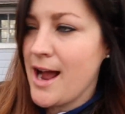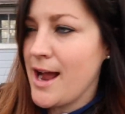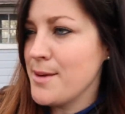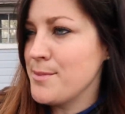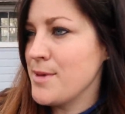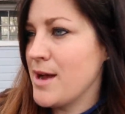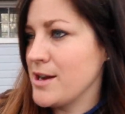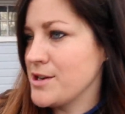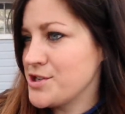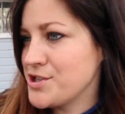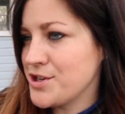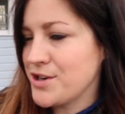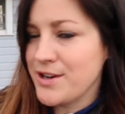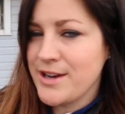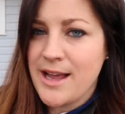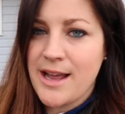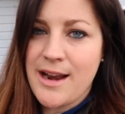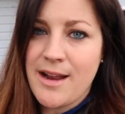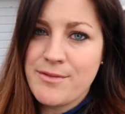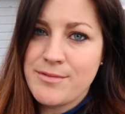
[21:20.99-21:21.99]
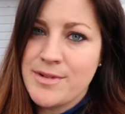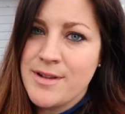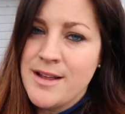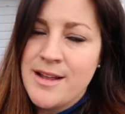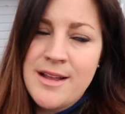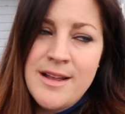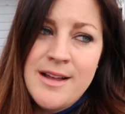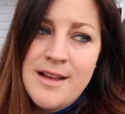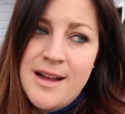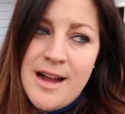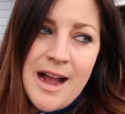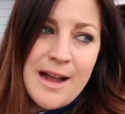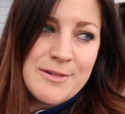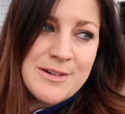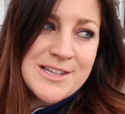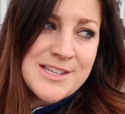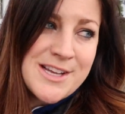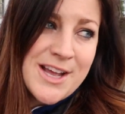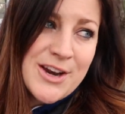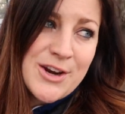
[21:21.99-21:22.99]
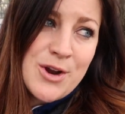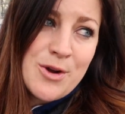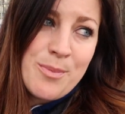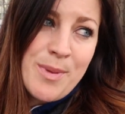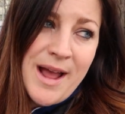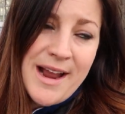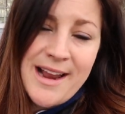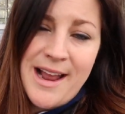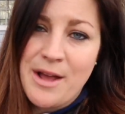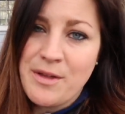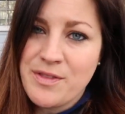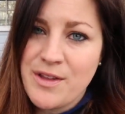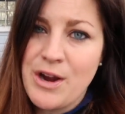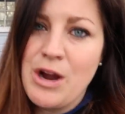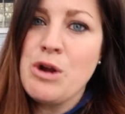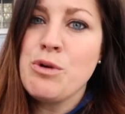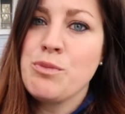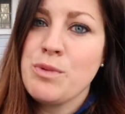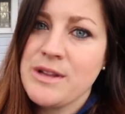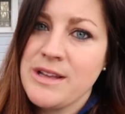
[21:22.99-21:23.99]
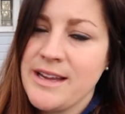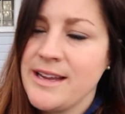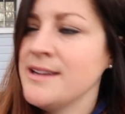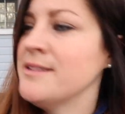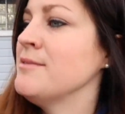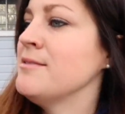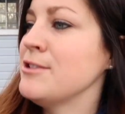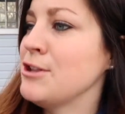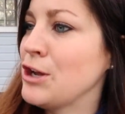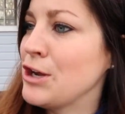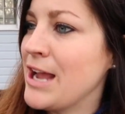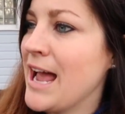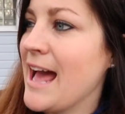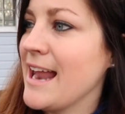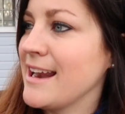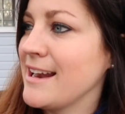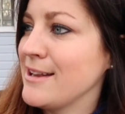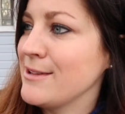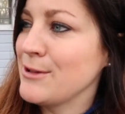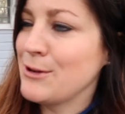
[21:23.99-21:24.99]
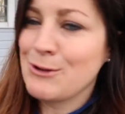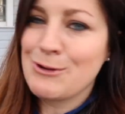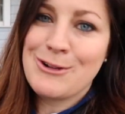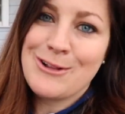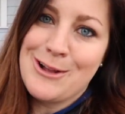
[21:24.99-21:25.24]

I'm not sure yet. I've, I've just got to go back out there and really look at it a little